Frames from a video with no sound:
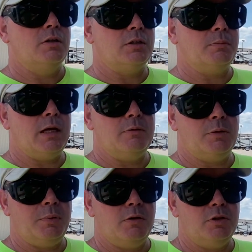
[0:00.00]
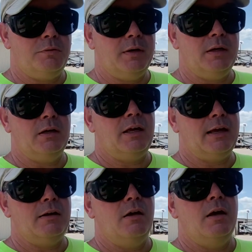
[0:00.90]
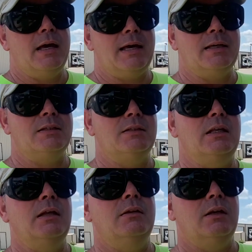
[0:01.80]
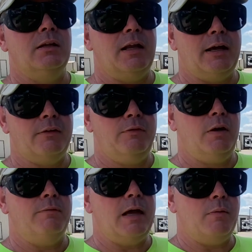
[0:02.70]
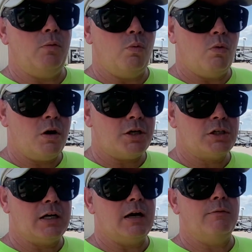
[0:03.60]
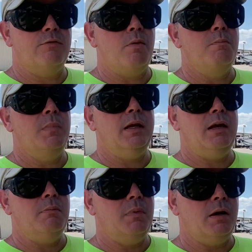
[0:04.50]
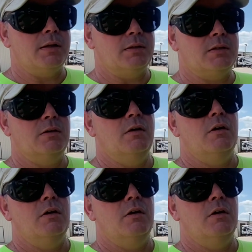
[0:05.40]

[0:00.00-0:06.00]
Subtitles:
Sometimes post-treating can extend the life of that wash job for many months